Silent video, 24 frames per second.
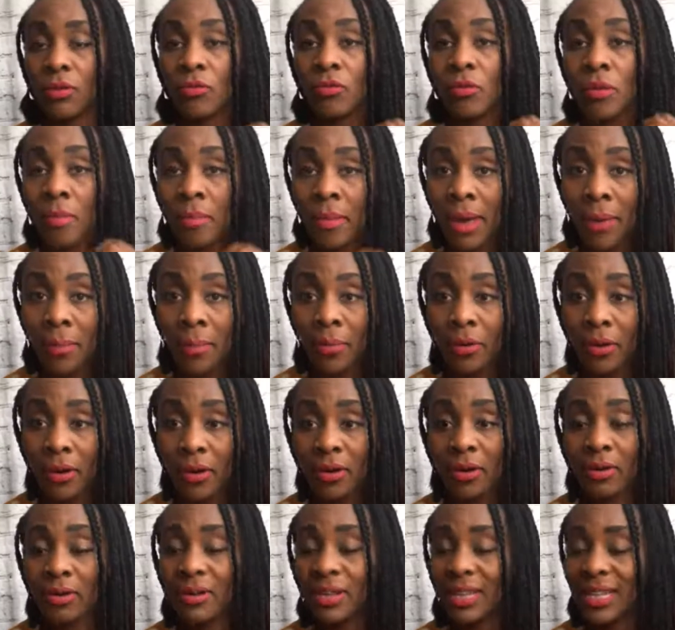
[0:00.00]

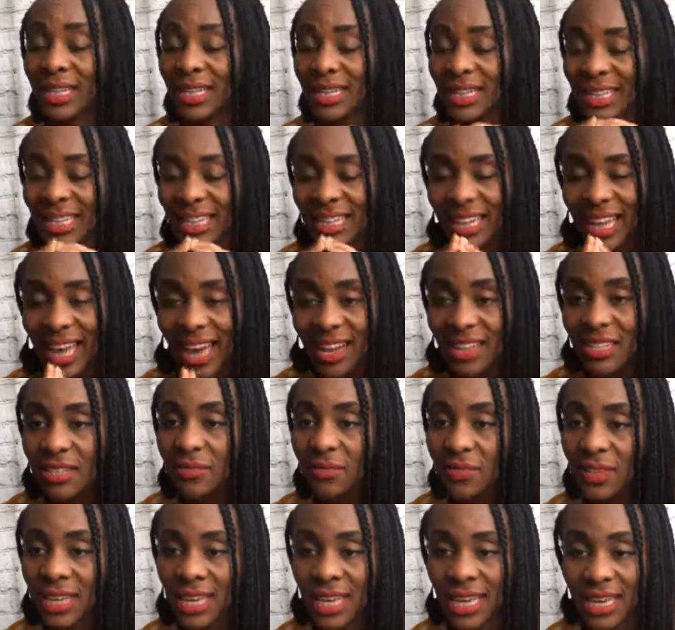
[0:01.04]
Remember, the
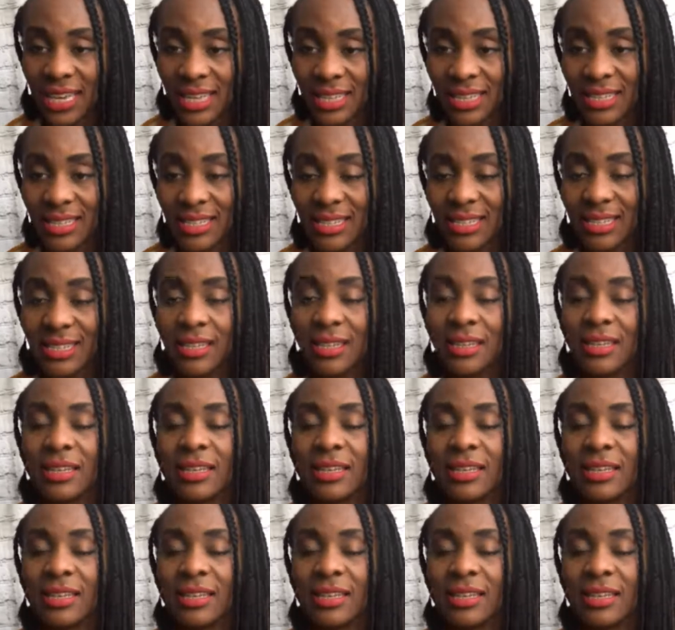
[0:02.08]
last thing is,